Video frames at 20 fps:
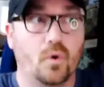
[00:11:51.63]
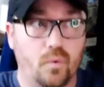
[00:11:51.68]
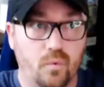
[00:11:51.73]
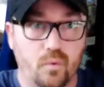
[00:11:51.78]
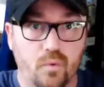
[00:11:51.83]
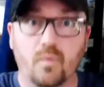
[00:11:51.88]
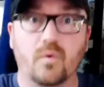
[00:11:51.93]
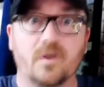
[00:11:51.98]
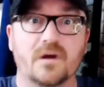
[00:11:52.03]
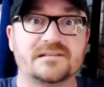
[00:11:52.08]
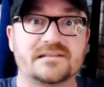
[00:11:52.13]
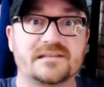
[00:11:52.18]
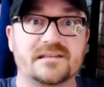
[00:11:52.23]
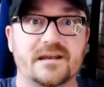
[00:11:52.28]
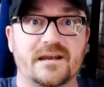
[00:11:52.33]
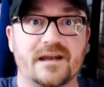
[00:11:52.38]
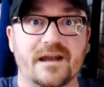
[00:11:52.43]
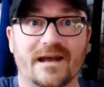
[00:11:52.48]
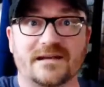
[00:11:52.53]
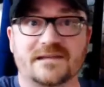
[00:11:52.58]
what's the
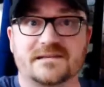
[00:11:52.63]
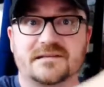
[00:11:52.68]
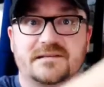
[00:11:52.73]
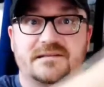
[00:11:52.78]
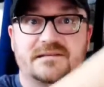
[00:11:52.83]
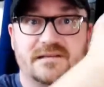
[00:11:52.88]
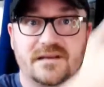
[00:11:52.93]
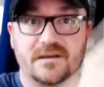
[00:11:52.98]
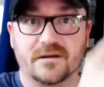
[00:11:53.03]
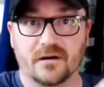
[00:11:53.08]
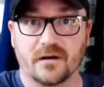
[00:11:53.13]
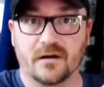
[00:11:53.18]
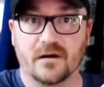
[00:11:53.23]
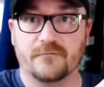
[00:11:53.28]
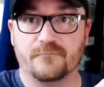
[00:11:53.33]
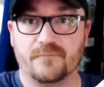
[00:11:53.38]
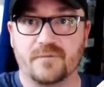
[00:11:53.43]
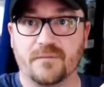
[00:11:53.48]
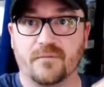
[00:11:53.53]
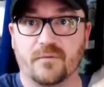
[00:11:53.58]
next tier
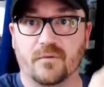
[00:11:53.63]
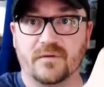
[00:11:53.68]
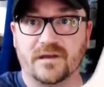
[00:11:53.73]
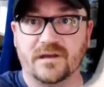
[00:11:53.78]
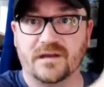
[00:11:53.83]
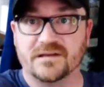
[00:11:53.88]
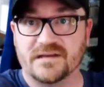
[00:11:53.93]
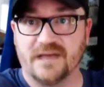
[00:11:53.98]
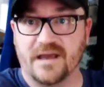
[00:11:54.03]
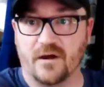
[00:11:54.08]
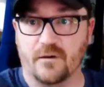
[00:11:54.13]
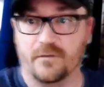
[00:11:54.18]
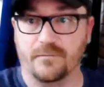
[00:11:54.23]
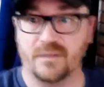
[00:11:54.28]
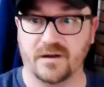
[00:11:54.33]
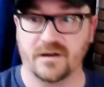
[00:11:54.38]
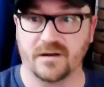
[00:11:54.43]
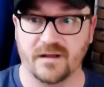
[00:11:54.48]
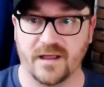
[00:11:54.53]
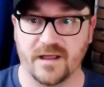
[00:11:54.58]
of people we need to help
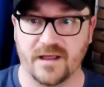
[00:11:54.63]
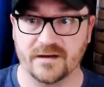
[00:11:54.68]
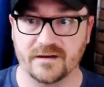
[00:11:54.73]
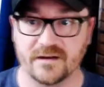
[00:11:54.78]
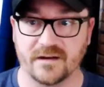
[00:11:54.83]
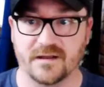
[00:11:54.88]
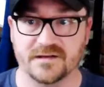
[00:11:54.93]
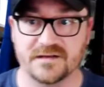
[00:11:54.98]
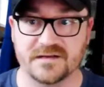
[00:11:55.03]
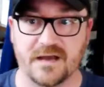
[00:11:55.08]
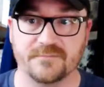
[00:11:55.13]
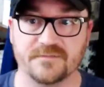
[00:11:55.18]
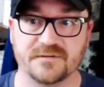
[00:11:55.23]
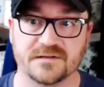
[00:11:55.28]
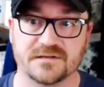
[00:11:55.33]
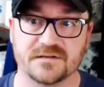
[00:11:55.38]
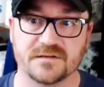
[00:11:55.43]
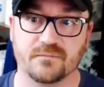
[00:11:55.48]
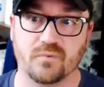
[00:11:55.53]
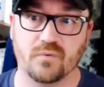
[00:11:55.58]
and, adopt
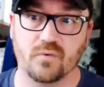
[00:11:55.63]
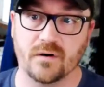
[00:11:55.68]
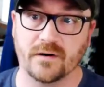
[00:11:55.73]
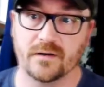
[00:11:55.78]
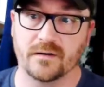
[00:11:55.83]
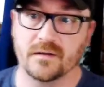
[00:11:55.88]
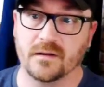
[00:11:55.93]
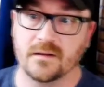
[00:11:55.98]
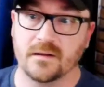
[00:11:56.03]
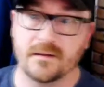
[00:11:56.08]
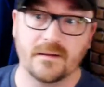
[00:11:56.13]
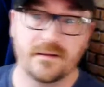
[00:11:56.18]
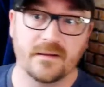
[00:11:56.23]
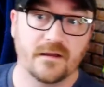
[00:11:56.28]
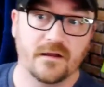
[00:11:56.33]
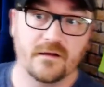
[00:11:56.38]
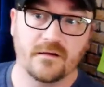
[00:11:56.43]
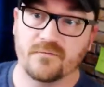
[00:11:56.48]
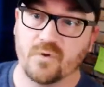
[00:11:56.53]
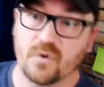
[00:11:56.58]
and support
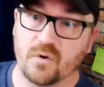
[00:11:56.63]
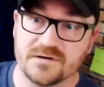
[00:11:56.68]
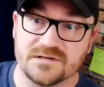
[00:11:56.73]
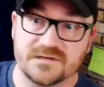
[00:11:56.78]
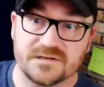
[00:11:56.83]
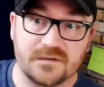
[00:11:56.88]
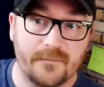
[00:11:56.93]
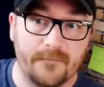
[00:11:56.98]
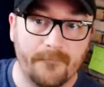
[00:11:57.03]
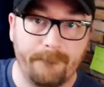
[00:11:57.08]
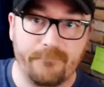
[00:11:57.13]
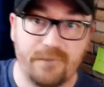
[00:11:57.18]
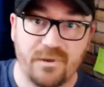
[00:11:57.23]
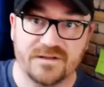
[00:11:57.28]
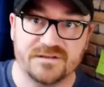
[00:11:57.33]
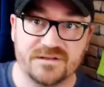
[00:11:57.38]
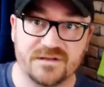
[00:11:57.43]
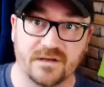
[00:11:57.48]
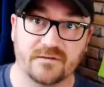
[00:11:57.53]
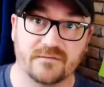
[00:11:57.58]
of course
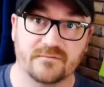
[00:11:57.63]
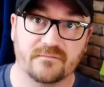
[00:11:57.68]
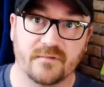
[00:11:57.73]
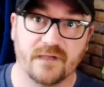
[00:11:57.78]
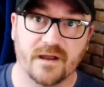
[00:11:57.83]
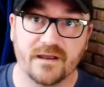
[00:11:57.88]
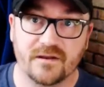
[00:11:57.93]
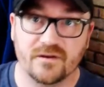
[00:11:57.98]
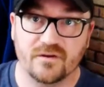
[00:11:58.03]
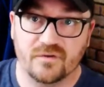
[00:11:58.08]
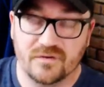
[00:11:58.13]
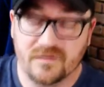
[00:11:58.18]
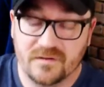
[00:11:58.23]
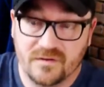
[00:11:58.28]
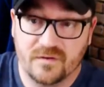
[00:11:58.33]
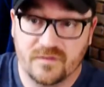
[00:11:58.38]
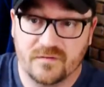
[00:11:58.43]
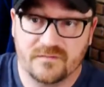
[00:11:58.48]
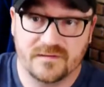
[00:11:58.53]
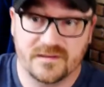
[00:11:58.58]
budget right
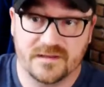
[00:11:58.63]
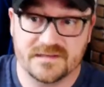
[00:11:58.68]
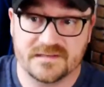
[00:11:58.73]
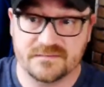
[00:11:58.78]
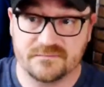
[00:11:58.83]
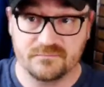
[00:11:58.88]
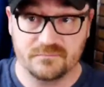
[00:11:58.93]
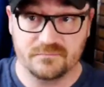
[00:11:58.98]
this